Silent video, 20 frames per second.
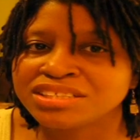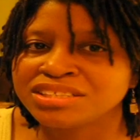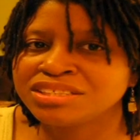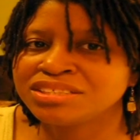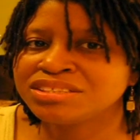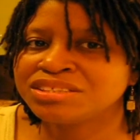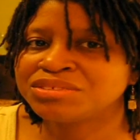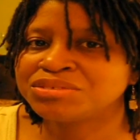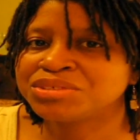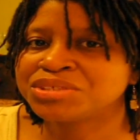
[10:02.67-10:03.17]
you
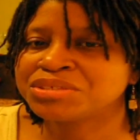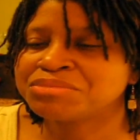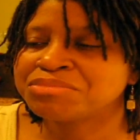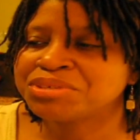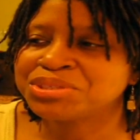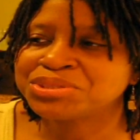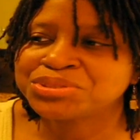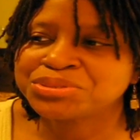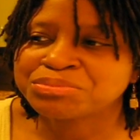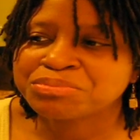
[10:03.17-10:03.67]
know,
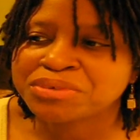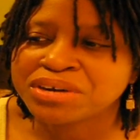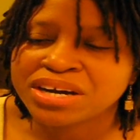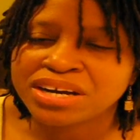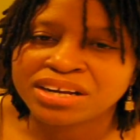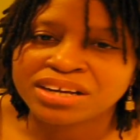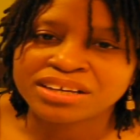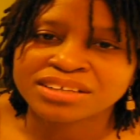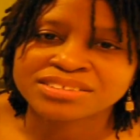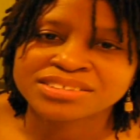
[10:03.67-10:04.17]
commercial
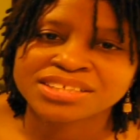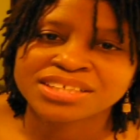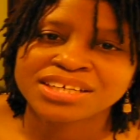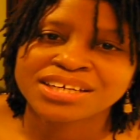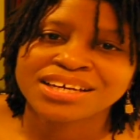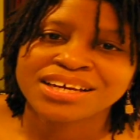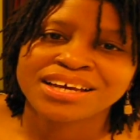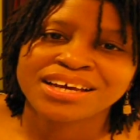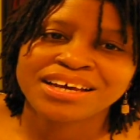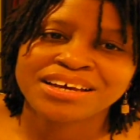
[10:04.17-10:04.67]
products
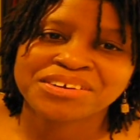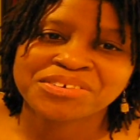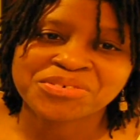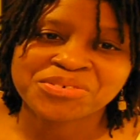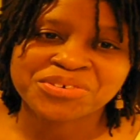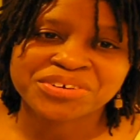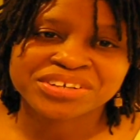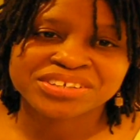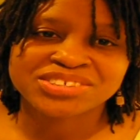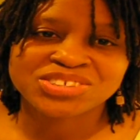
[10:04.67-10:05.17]
in
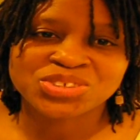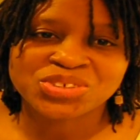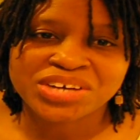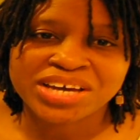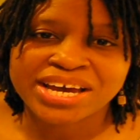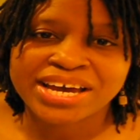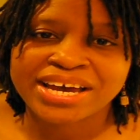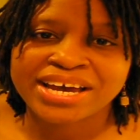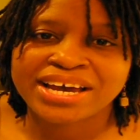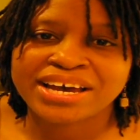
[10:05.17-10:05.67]
order to
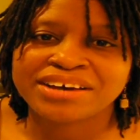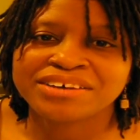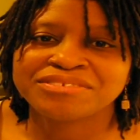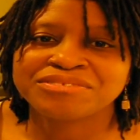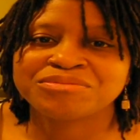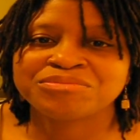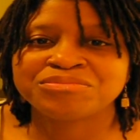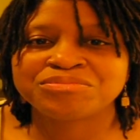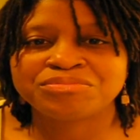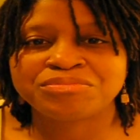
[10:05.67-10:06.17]
have
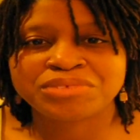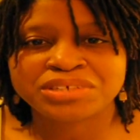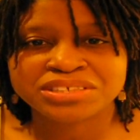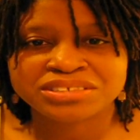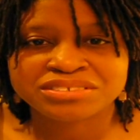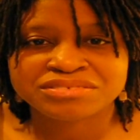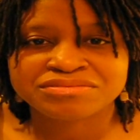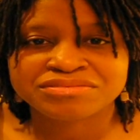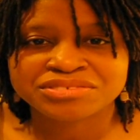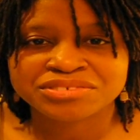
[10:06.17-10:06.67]

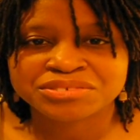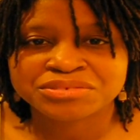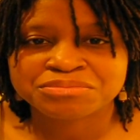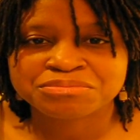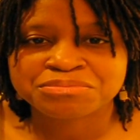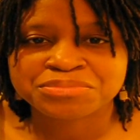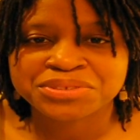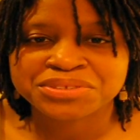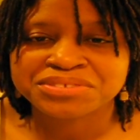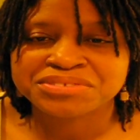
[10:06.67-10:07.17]
wonderful,
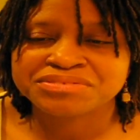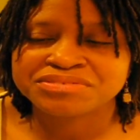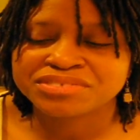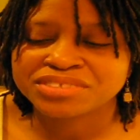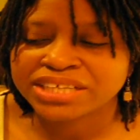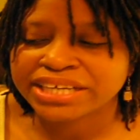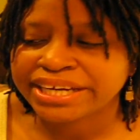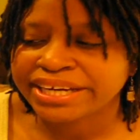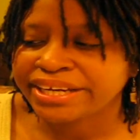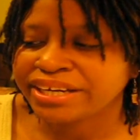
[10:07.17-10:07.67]
beautiful
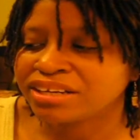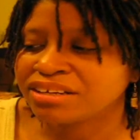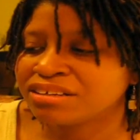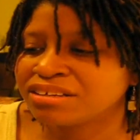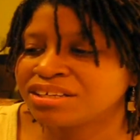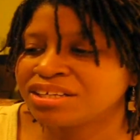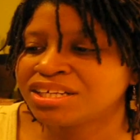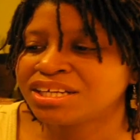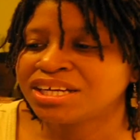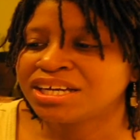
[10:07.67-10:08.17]
hair.
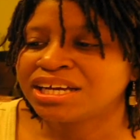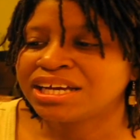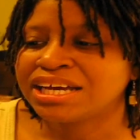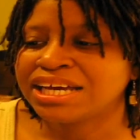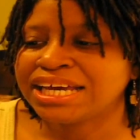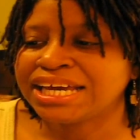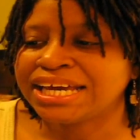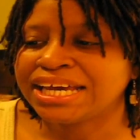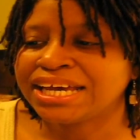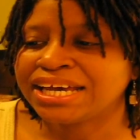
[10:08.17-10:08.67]

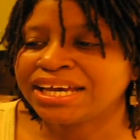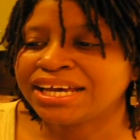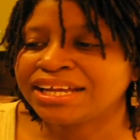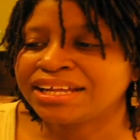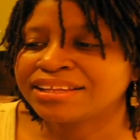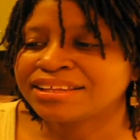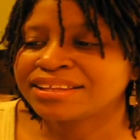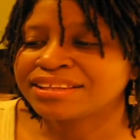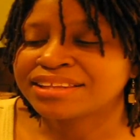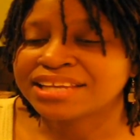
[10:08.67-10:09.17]
And
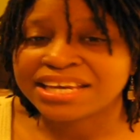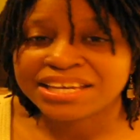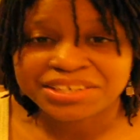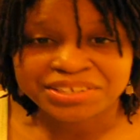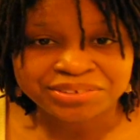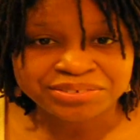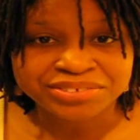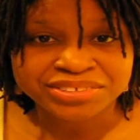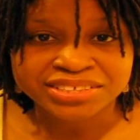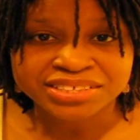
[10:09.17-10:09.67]

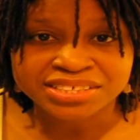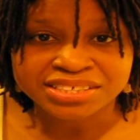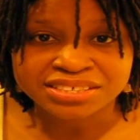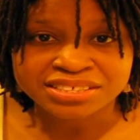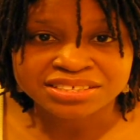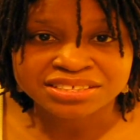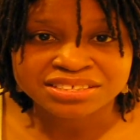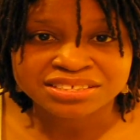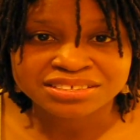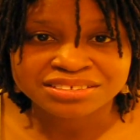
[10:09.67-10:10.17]
thank you,
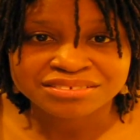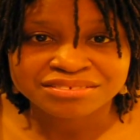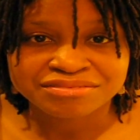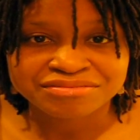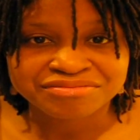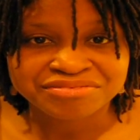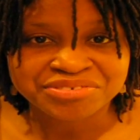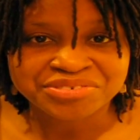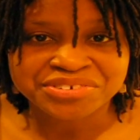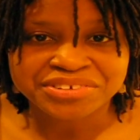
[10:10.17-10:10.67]
sis,
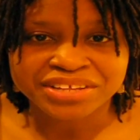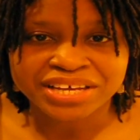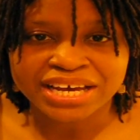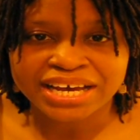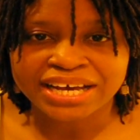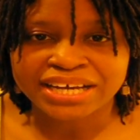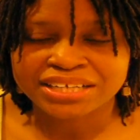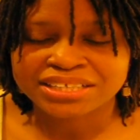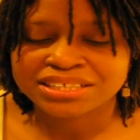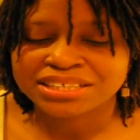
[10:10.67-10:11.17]
for
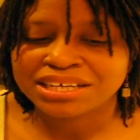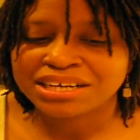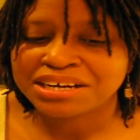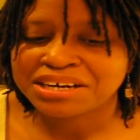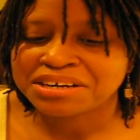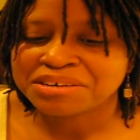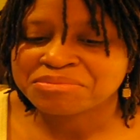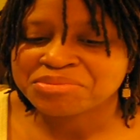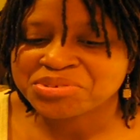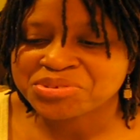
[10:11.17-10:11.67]
that.
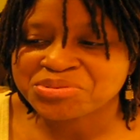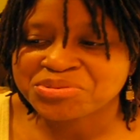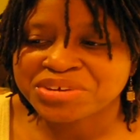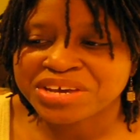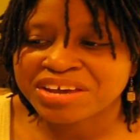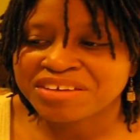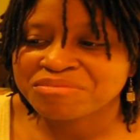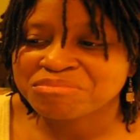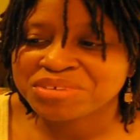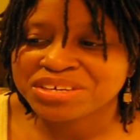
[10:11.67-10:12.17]
You
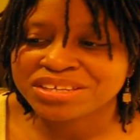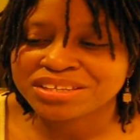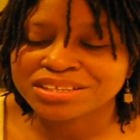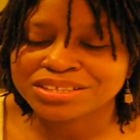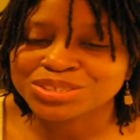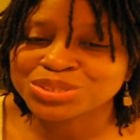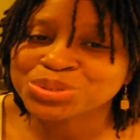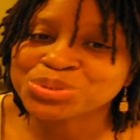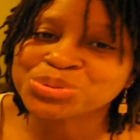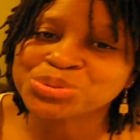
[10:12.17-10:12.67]
gave me the
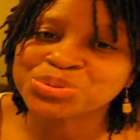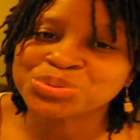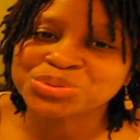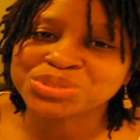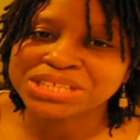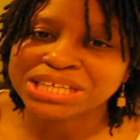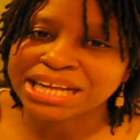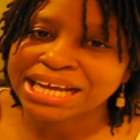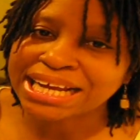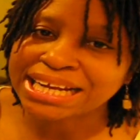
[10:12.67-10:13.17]
tools
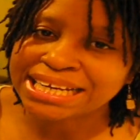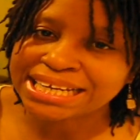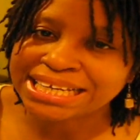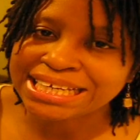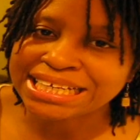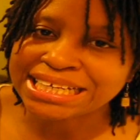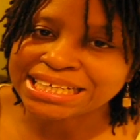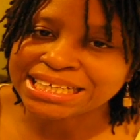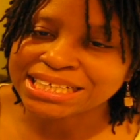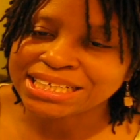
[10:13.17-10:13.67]
that I
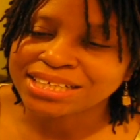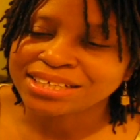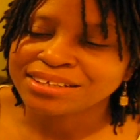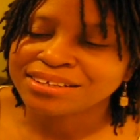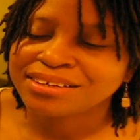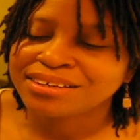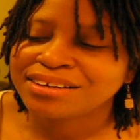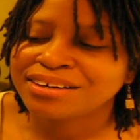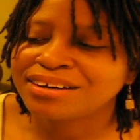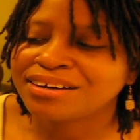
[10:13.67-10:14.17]
needed.
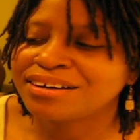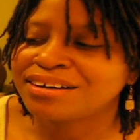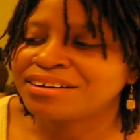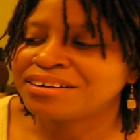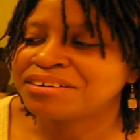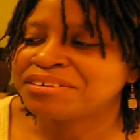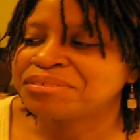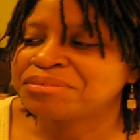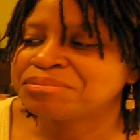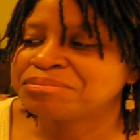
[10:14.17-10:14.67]

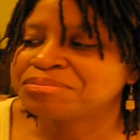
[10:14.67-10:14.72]
And